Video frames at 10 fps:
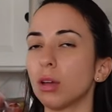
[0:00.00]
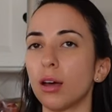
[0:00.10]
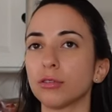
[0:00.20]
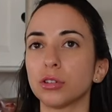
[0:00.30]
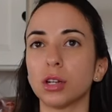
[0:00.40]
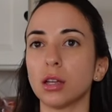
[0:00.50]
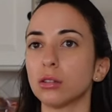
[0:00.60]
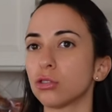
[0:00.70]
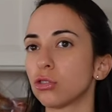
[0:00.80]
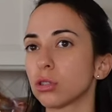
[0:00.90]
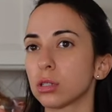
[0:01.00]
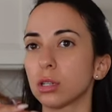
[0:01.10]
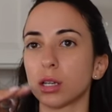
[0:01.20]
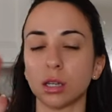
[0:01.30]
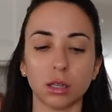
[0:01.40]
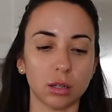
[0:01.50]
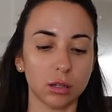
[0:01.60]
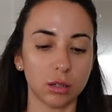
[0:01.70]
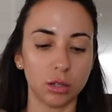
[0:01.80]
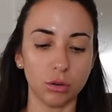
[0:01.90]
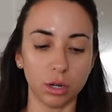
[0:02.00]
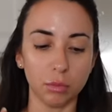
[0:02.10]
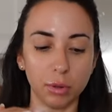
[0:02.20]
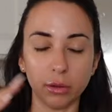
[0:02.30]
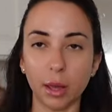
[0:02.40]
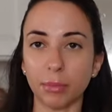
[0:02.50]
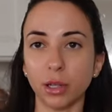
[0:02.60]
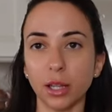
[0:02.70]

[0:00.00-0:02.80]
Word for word: after that it's just like you're gonna build up the